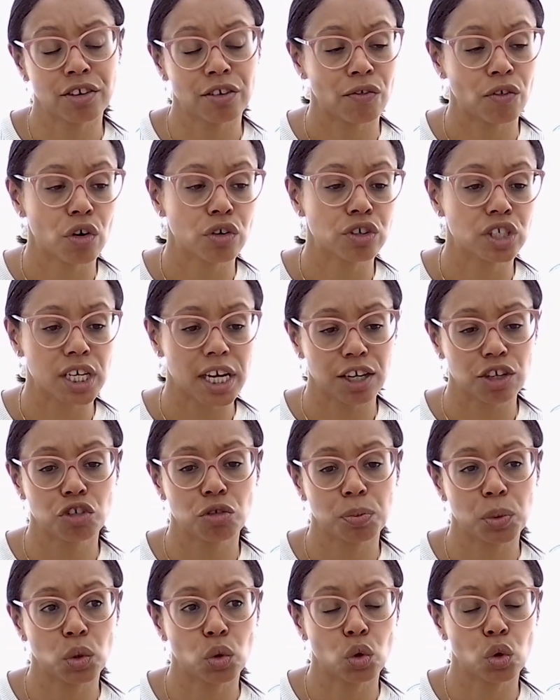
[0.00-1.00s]
I've got a
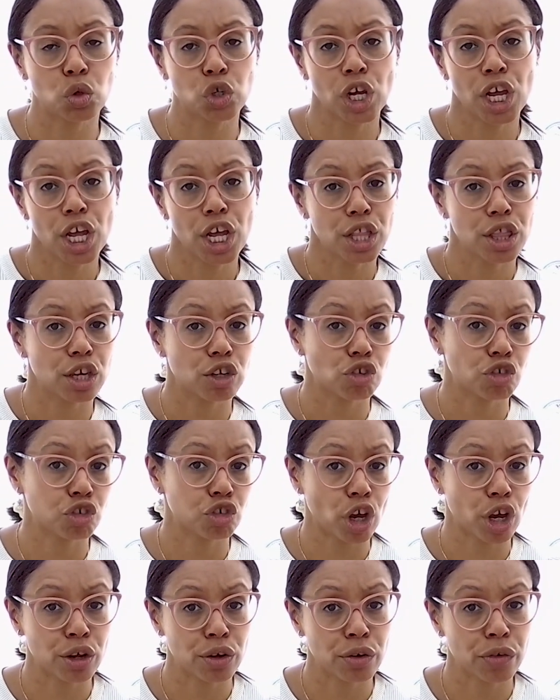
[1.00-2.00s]
dashboard that
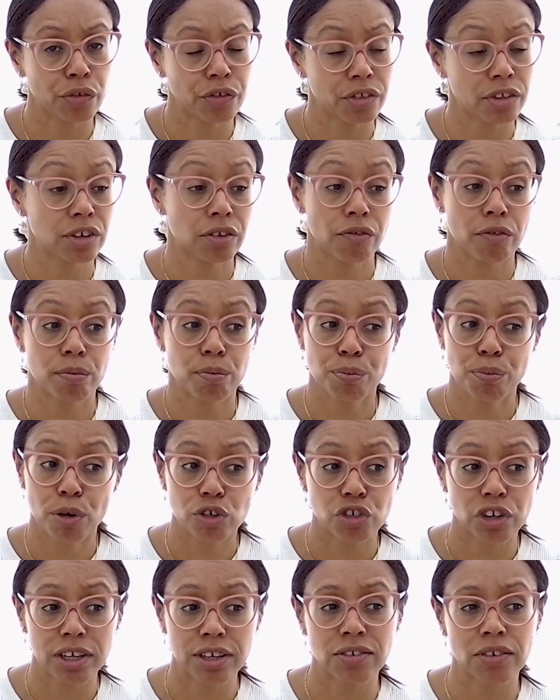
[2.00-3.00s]
shows the different
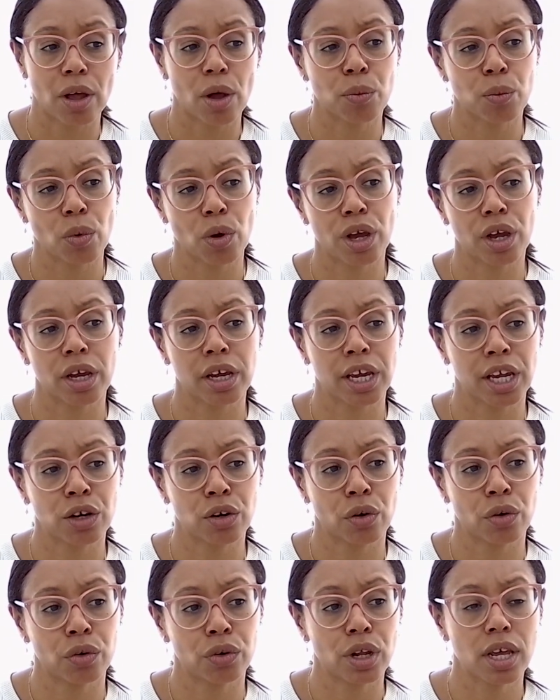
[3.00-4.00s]
projects that I'm working
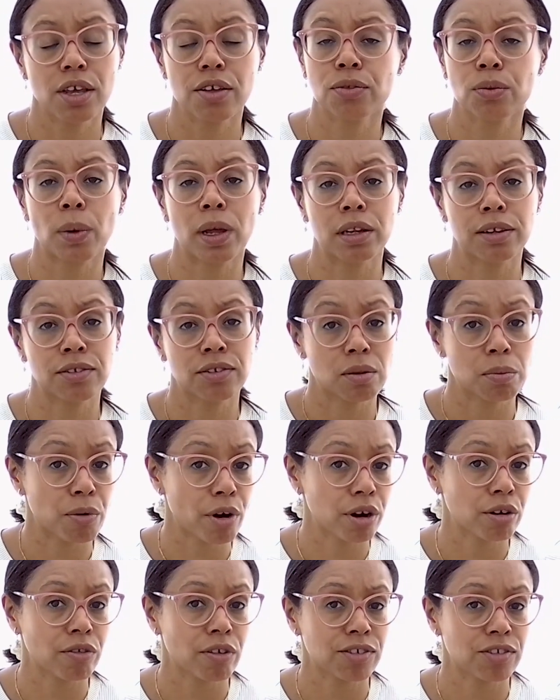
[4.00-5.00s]
on as well as the
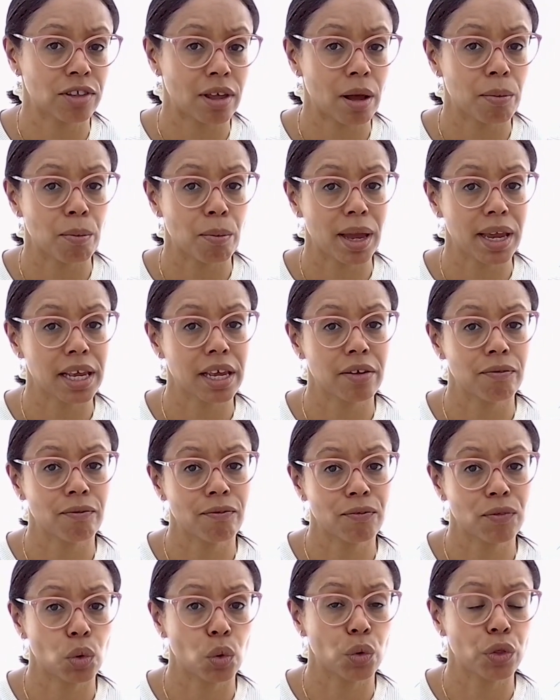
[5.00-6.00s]
progress that I'm making
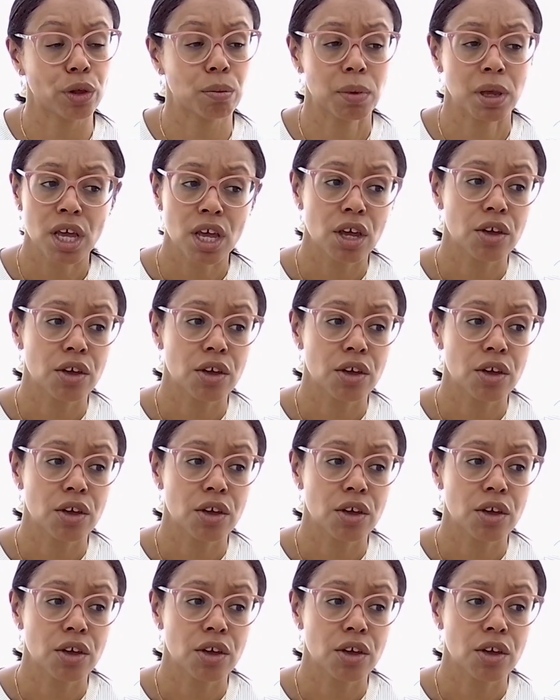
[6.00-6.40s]
for them.